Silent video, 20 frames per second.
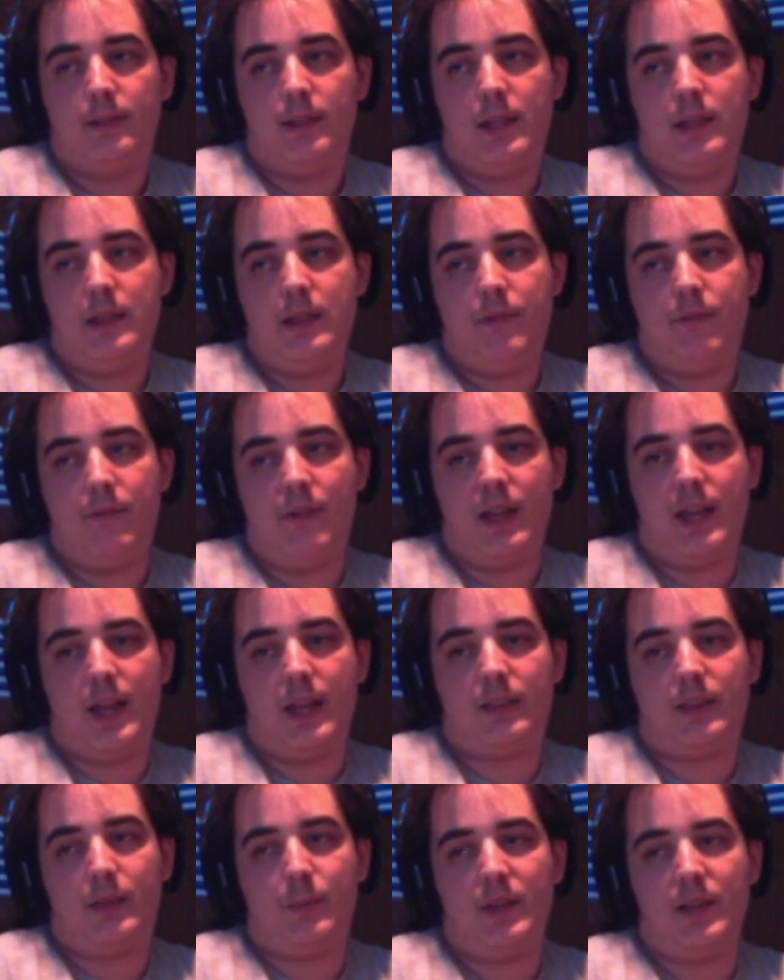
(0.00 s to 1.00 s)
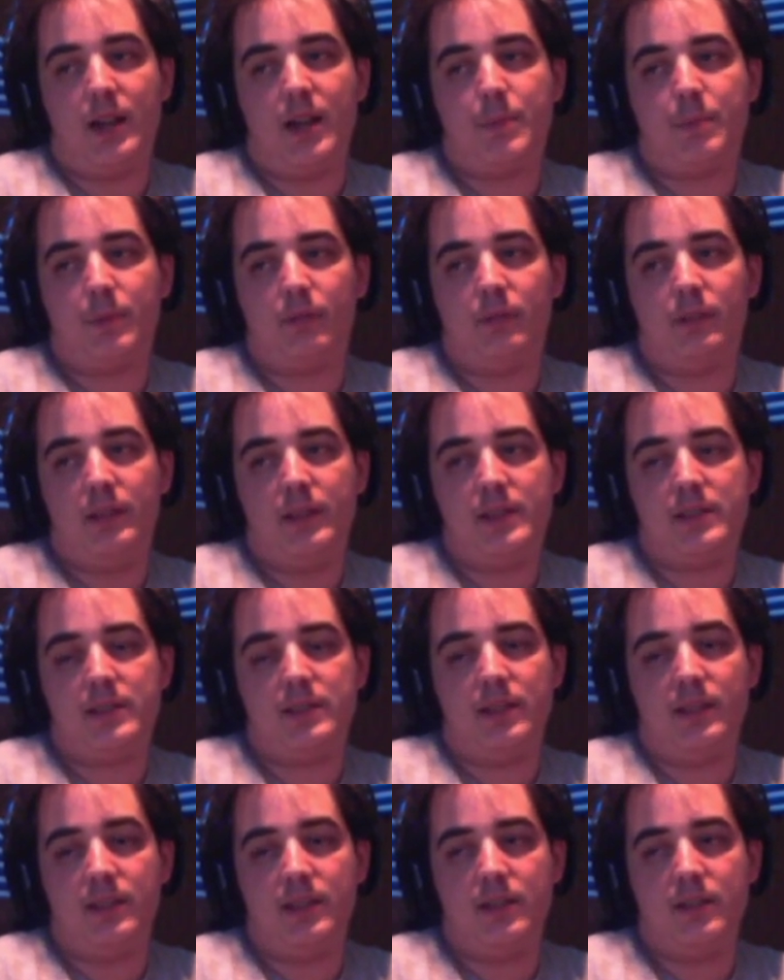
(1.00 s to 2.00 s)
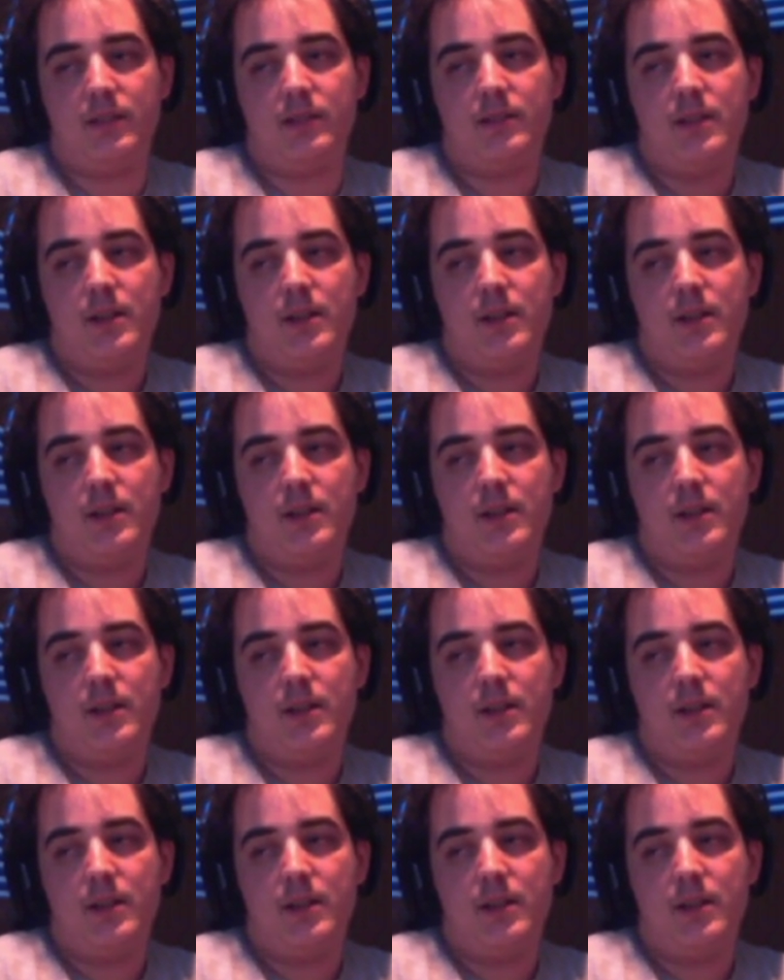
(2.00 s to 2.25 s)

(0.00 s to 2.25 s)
If I had to be hyper realistic here,